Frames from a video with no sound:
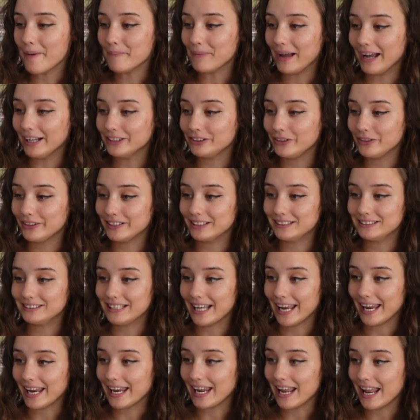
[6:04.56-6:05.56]
As you can
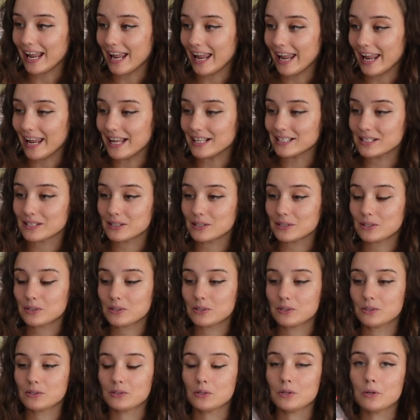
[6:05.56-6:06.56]
see, it is
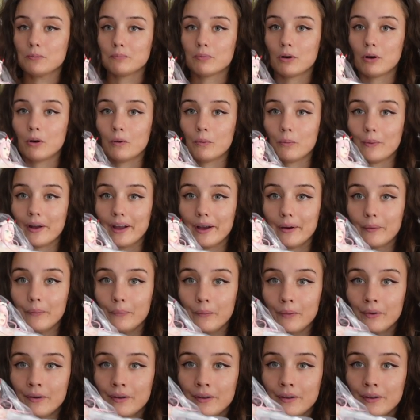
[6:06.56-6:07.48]
super well